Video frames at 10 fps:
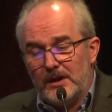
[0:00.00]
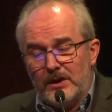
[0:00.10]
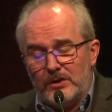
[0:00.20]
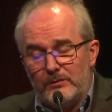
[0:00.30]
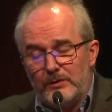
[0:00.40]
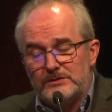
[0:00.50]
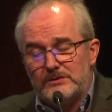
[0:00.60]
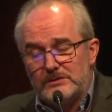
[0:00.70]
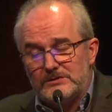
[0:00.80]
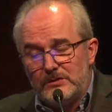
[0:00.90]
The
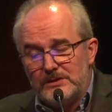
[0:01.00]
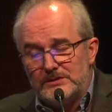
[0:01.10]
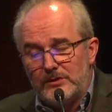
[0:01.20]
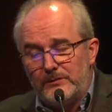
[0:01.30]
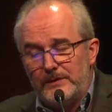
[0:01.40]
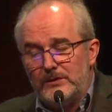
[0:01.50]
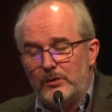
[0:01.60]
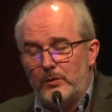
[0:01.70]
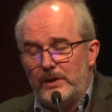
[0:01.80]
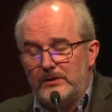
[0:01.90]
first studies of indoor
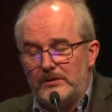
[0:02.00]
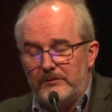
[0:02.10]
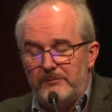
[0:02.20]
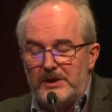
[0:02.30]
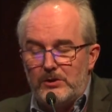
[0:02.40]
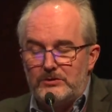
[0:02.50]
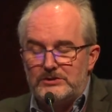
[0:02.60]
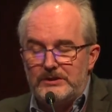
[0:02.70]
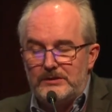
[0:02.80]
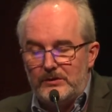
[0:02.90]
radon have been
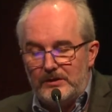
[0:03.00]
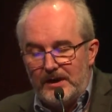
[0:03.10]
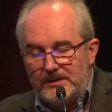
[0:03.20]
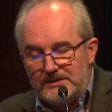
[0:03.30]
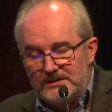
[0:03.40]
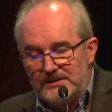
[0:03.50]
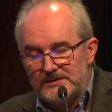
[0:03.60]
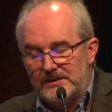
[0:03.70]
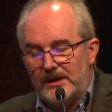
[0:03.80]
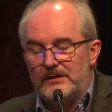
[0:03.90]
launched in the
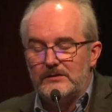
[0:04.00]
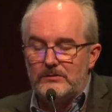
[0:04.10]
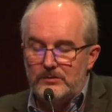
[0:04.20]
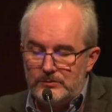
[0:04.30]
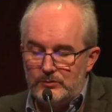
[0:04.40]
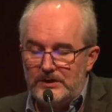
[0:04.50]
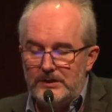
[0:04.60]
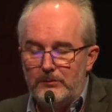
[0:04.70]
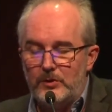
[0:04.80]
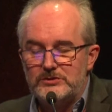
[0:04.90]
90s, and today
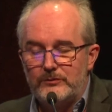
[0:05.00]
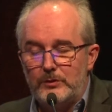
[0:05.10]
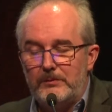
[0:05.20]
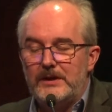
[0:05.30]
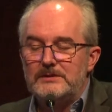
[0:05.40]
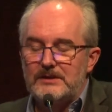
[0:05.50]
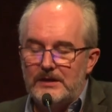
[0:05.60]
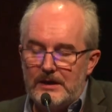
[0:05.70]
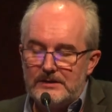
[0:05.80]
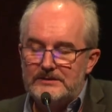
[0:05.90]
most of the mines,
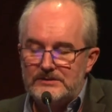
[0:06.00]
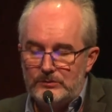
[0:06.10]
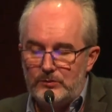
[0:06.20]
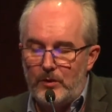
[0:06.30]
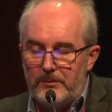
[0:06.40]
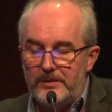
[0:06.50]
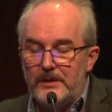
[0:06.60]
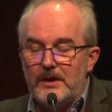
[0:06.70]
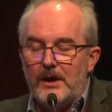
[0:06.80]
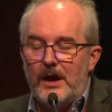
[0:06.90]
at least in Europe,
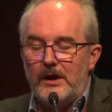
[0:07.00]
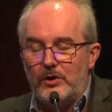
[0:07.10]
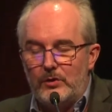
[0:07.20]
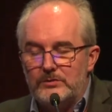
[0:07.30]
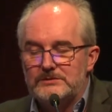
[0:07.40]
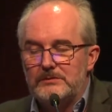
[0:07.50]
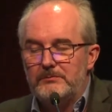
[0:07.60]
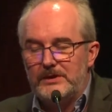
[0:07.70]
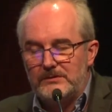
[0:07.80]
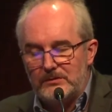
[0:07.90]
are closed,
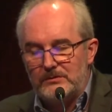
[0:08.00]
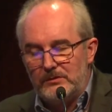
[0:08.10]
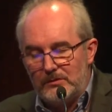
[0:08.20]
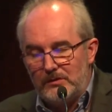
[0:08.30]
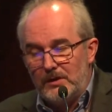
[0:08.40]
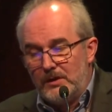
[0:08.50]
but the